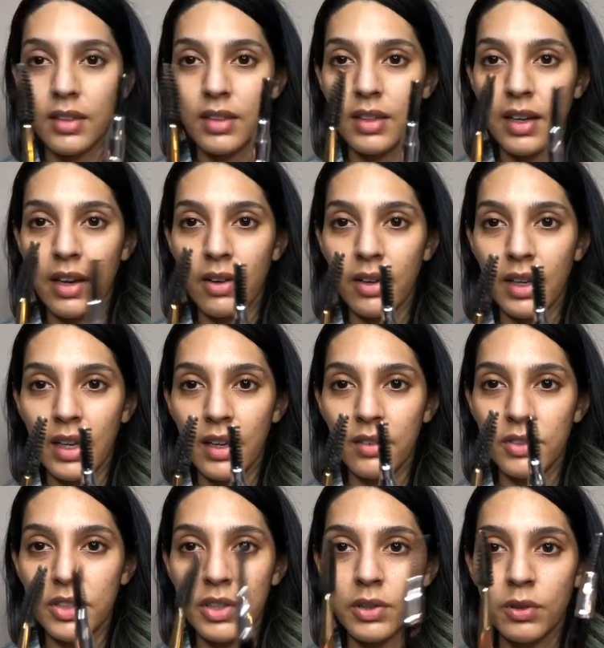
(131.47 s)
Now I
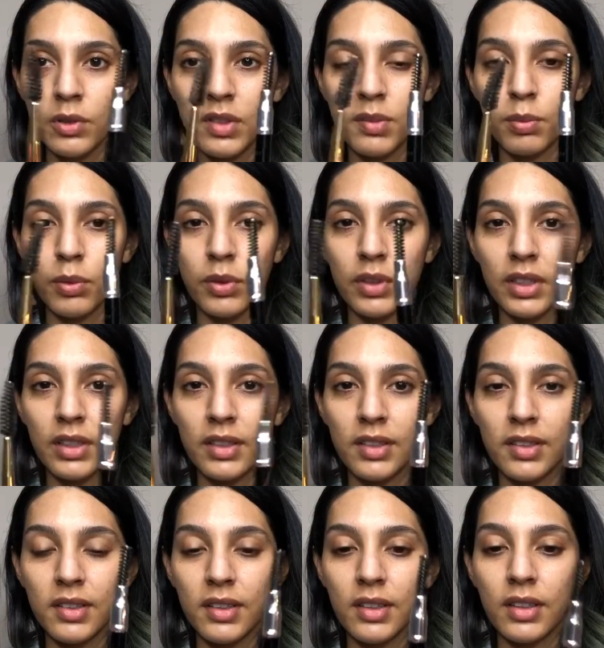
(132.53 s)
have two
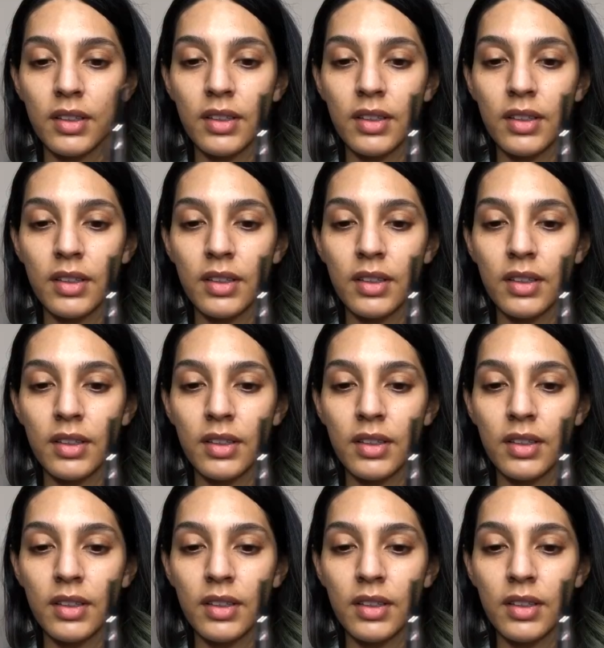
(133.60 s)
spoolies.